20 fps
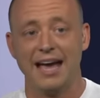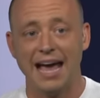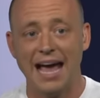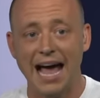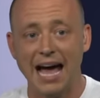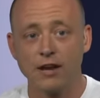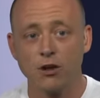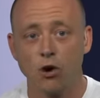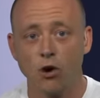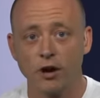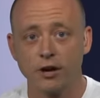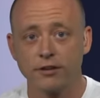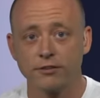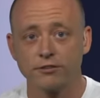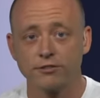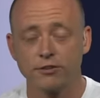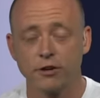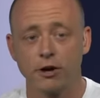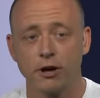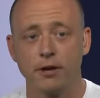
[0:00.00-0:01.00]
At
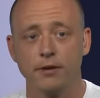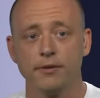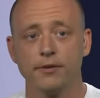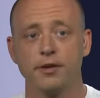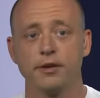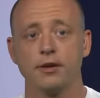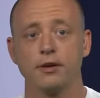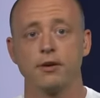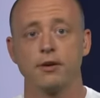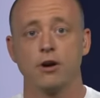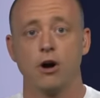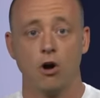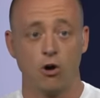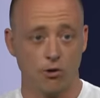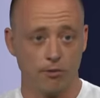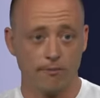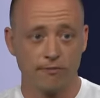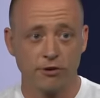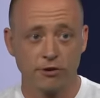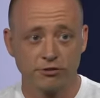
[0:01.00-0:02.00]
Arkansas,
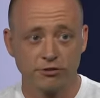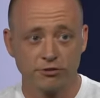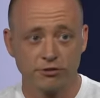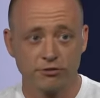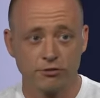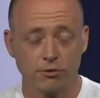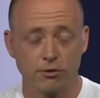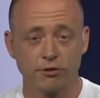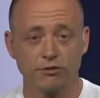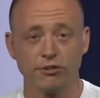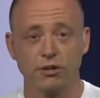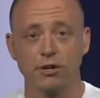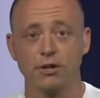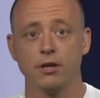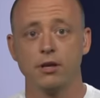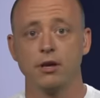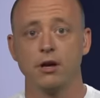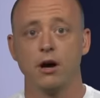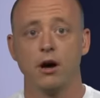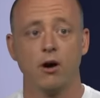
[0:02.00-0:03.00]
home versus Georgia,
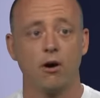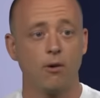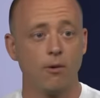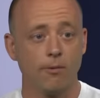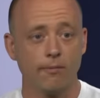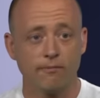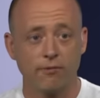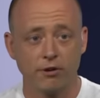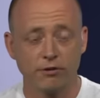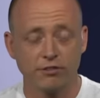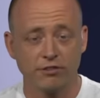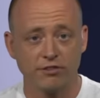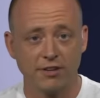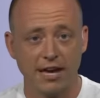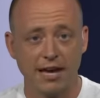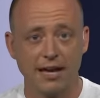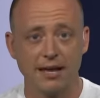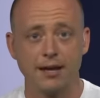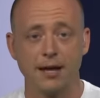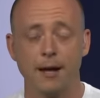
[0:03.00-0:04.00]
home versus
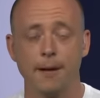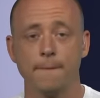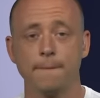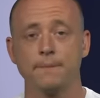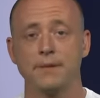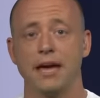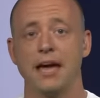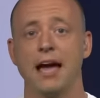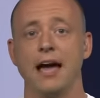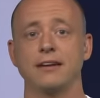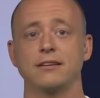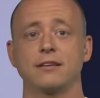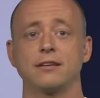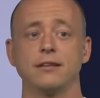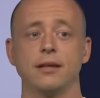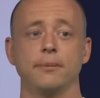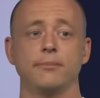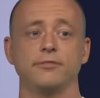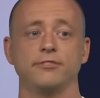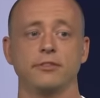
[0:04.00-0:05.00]
A and M, at
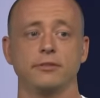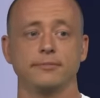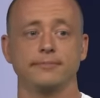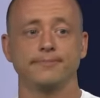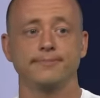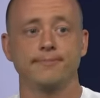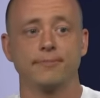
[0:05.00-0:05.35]
Clemson.